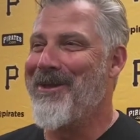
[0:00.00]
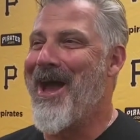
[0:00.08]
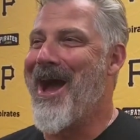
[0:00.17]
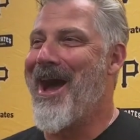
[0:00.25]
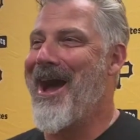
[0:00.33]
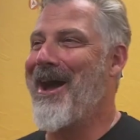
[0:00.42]
Yeah,
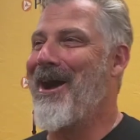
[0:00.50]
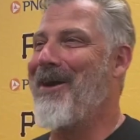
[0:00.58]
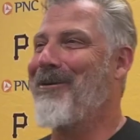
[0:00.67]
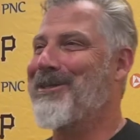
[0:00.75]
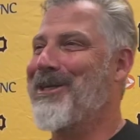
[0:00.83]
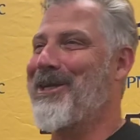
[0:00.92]
I
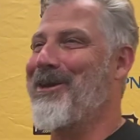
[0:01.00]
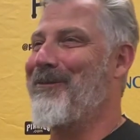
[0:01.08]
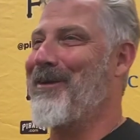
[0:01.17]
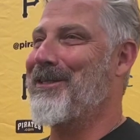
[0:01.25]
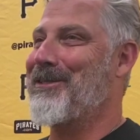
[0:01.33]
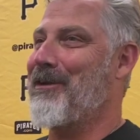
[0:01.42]
wasn't
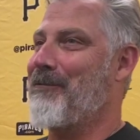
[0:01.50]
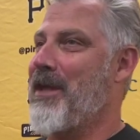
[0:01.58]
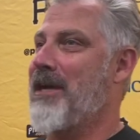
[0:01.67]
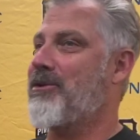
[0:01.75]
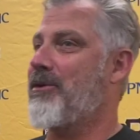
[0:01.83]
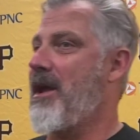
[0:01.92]
convinced of
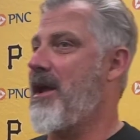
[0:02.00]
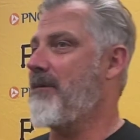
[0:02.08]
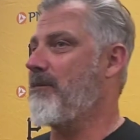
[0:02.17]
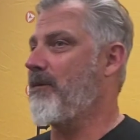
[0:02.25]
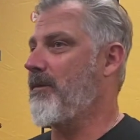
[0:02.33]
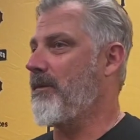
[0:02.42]

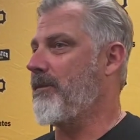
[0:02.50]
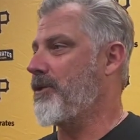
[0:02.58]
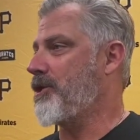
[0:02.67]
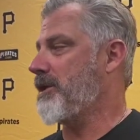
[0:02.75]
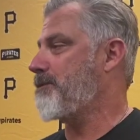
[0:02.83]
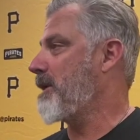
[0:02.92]
yesterday
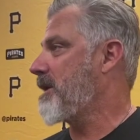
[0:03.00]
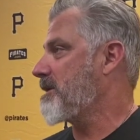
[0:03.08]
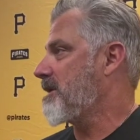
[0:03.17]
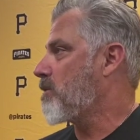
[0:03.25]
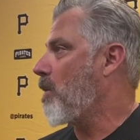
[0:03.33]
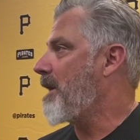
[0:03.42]
just because
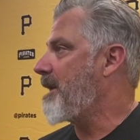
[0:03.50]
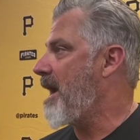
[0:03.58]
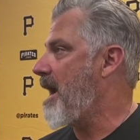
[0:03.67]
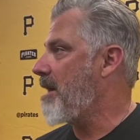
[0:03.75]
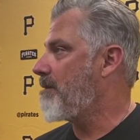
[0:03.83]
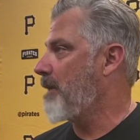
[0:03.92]
it's one
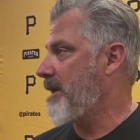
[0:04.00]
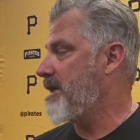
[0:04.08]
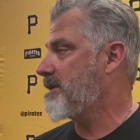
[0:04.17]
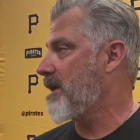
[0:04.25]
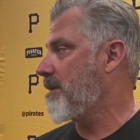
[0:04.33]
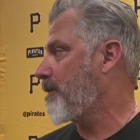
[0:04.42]
day. But yeah.
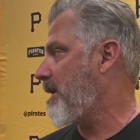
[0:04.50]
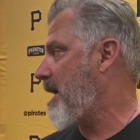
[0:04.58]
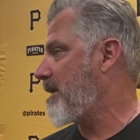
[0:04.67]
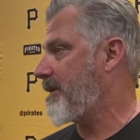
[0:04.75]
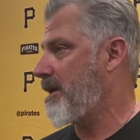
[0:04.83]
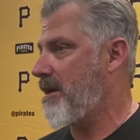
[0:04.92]
He's going to play
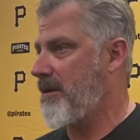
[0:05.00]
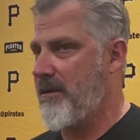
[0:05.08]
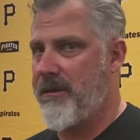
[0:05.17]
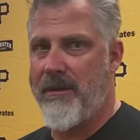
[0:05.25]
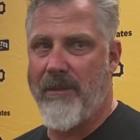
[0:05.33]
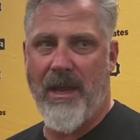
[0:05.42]
out there.
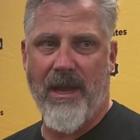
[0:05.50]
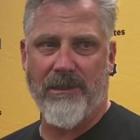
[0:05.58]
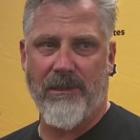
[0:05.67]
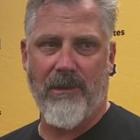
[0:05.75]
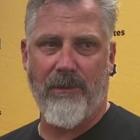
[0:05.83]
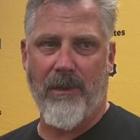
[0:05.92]
He may
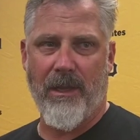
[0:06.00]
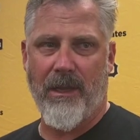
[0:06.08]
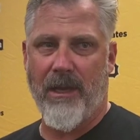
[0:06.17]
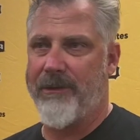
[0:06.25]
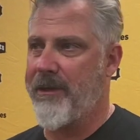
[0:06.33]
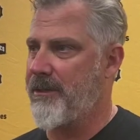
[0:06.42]
actually be playing
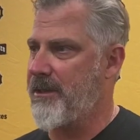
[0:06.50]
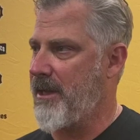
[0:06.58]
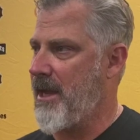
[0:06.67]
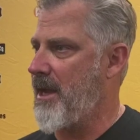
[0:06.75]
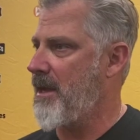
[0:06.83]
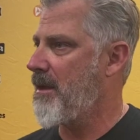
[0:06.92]
out there
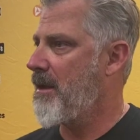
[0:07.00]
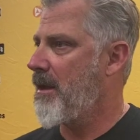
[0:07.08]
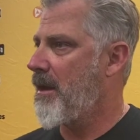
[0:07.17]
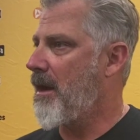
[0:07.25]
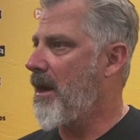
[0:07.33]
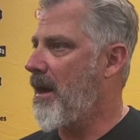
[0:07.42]
today.
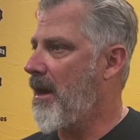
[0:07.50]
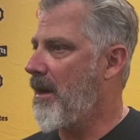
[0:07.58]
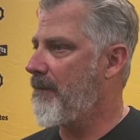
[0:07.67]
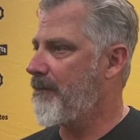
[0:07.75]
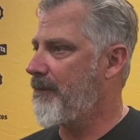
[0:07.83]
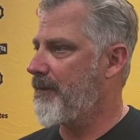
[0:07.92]

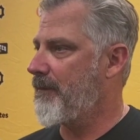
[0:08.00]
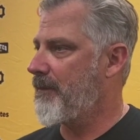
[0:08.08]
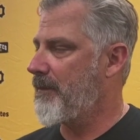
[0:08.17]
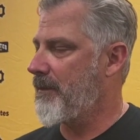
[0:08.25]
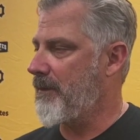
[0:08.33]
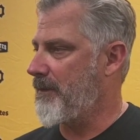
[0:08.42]

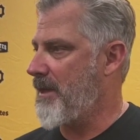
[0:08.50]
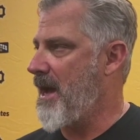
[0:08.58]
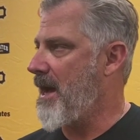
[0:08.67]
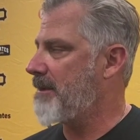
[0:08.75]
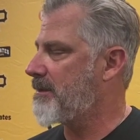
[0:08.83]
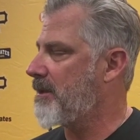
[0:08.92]

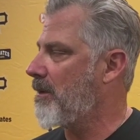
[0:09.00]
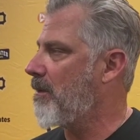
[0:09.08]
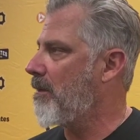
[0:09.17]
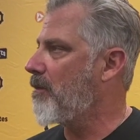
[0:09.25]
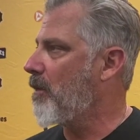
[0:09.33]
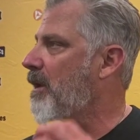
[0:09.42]

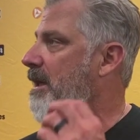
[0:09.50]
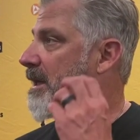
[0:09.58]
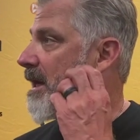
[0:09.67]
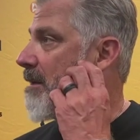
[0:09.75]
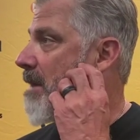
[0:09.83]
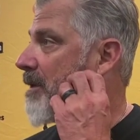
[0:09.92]
So we're going to
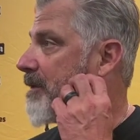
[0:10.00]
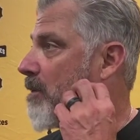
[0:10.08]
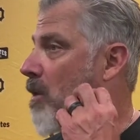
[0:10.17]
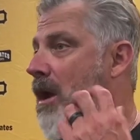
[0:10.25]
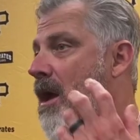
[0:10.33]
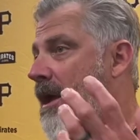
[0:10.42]
get him out there
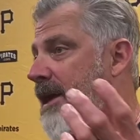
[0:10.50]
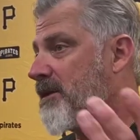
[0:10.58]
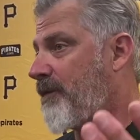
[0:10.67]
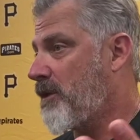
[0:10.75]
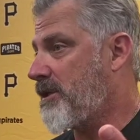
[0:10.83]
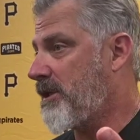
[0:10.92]
more. His
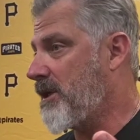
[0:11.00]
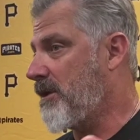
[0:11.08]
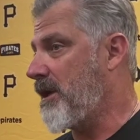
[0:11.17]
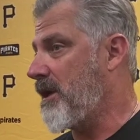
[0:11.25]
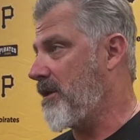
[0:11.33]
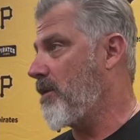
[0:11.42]

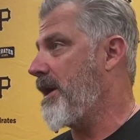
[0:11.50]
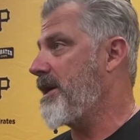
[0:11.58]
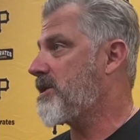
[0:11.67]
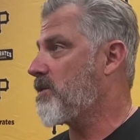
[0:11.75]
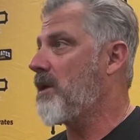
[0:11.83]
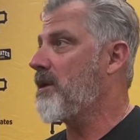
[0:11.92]
versatility and the way he
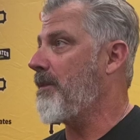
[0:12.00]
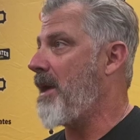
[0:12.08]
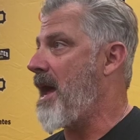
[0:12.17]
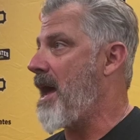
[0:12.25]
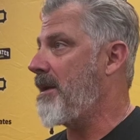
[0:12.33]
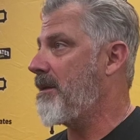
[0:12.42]
swung the
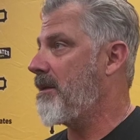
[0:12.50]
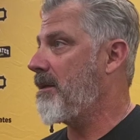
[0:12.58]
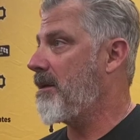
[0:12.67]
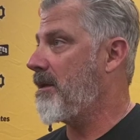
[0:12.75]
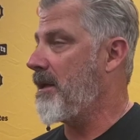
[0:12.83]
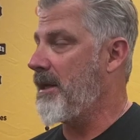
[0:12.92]
bat
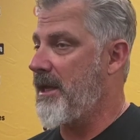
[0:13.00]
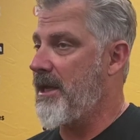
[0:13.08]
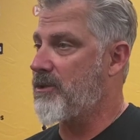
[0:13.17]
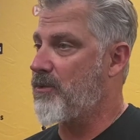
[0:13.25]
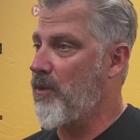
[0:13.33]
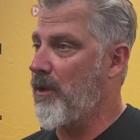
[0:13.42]

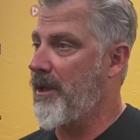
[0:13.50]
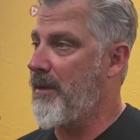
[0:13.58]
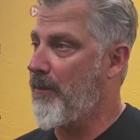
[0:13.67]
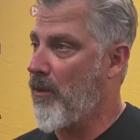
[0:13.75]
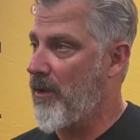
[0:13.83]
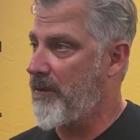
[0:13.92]
is really
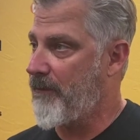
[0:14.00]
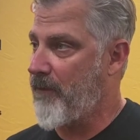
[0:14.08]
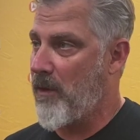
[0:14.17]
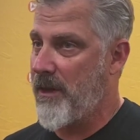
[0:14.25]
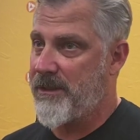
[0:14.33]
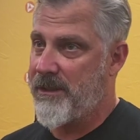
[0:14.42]
important
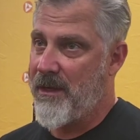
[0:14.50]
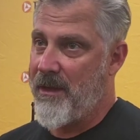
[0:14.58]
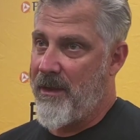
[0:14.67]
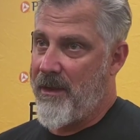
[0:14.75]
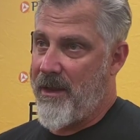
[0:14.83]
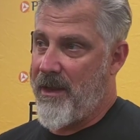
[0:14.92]
for us.
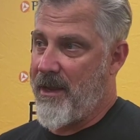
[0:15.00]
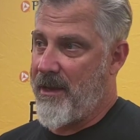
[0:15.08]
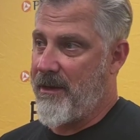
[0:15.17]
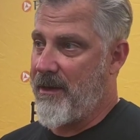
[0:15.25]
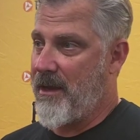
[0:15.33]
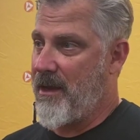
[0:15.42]

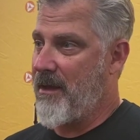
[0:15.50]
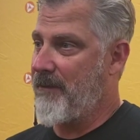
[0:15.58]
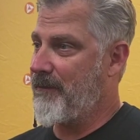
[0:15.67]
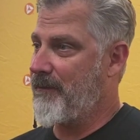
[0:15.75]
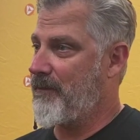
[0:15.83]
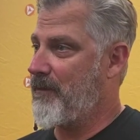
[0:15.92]
And,
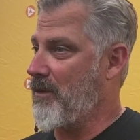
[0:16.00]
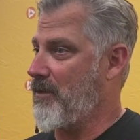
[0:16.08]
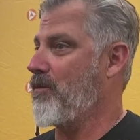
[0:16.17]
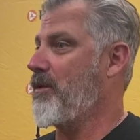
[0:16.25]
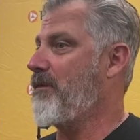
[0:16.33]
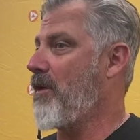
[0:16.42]

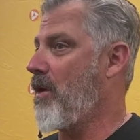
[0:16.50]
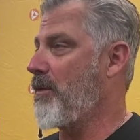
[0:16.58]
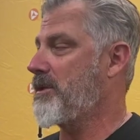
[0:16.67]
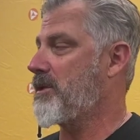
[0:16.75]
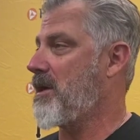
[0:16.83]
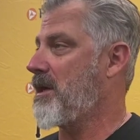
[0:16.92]
we've
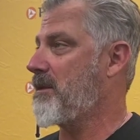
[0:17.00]
always talked